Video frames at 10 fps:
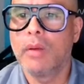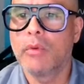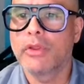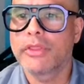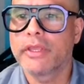
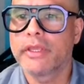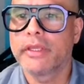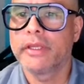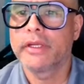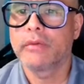One more
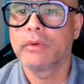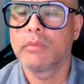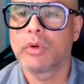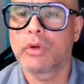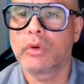thing here,
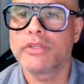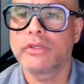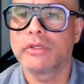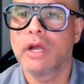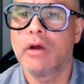one more
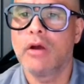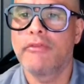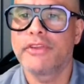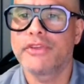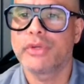question. How
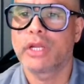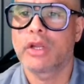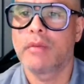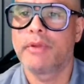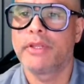often should
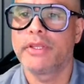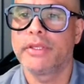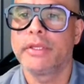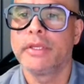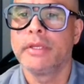a
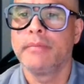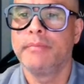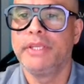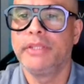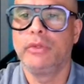company
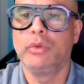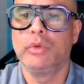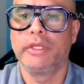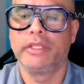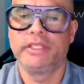be
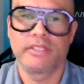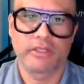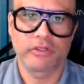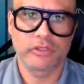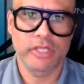doing
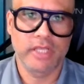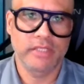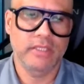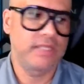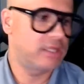these
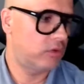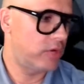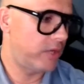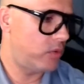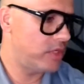exercises? That's a
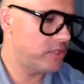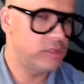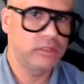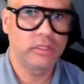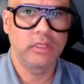great
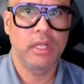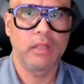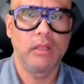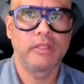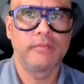question.
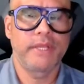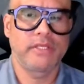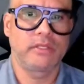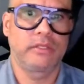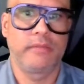A lot
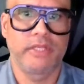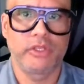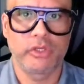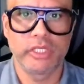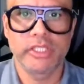depends on the
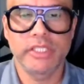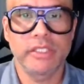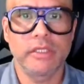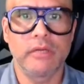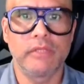
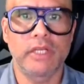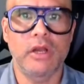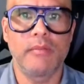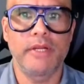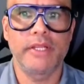maturity of
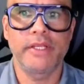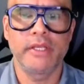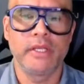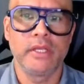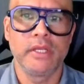the
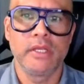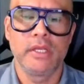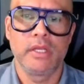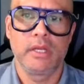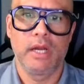company.
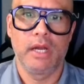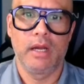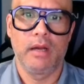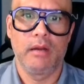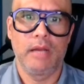
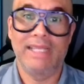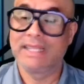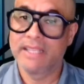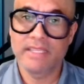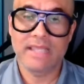
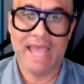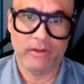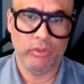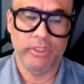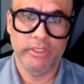At least
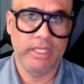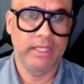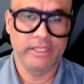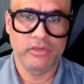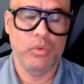annually,
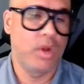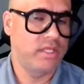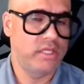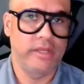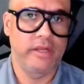at least
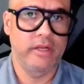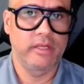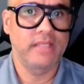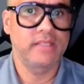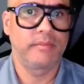once a
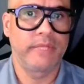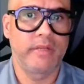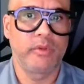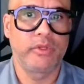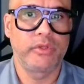year. That's a
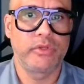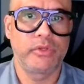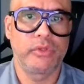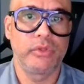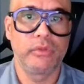minimum you
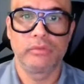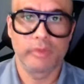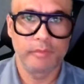should do.